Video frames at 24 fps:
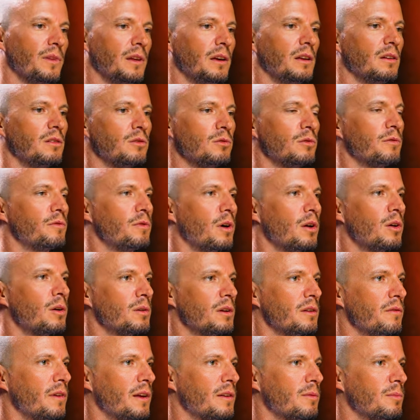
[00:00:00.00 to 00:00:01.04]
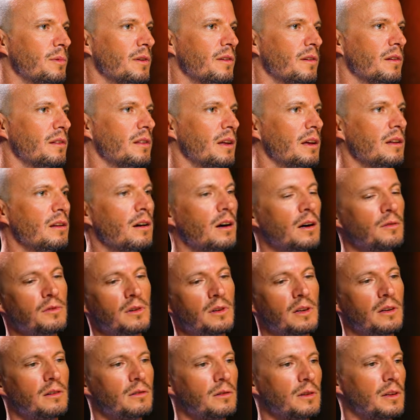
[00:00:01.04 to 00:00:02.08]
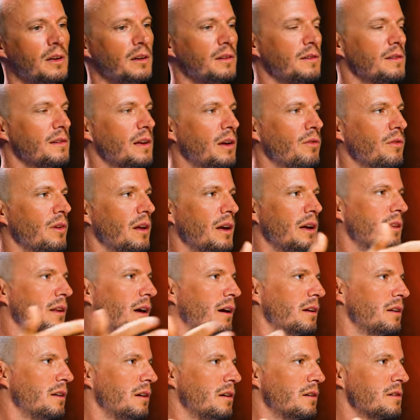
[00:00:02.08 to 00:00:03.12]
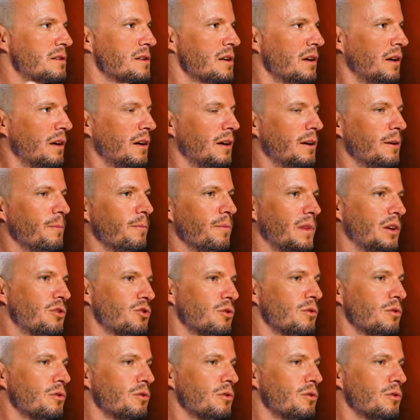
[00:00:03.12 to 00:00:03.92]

either do follow-on investments and then after you know these seven eight nine years they